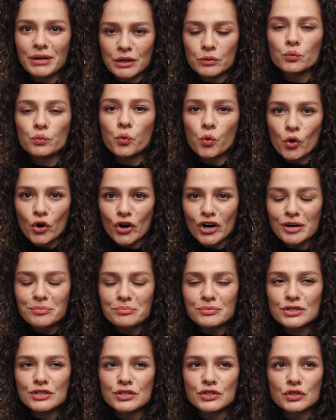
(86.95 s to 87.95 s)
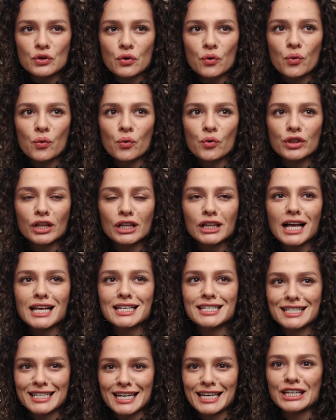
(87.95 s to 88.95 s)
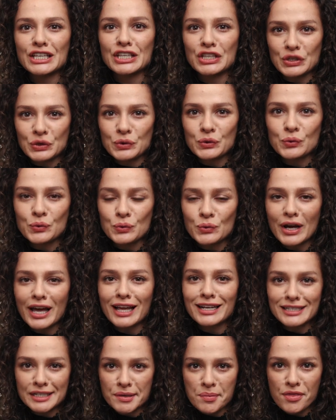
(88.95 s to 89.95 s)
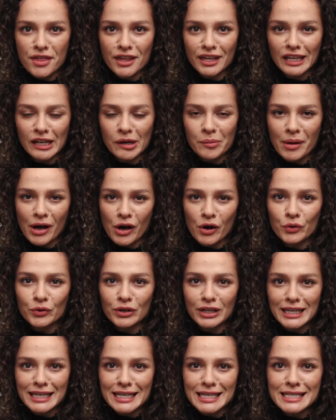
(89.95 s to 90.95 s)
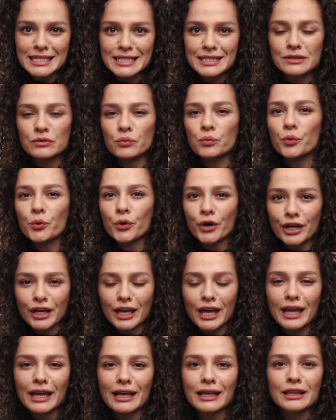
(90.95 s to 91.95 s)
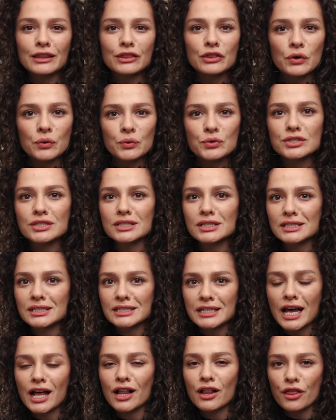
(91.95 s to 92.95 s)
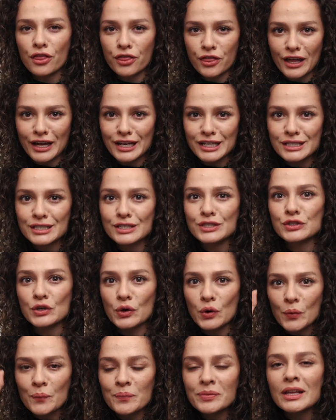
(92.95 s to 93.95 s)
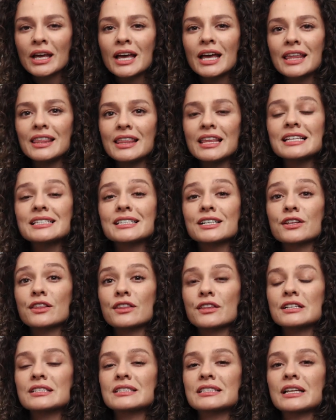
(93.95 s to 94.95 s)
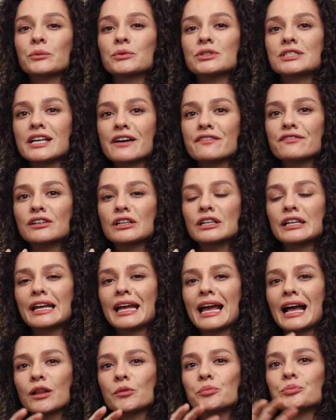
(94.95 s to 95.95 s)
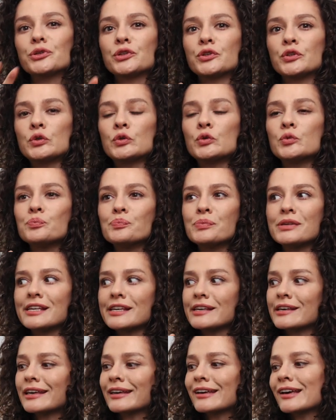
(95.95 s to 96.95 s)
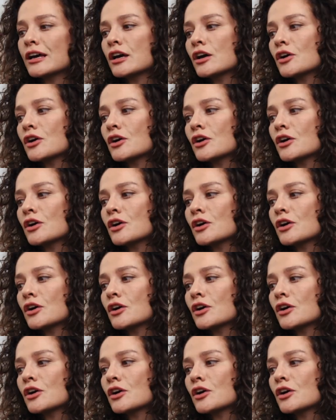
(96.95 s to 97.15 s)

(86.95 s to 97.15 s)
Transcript: being warm. So the last thing you end up thinking about is working those style things. So these are the things that would definitely help you be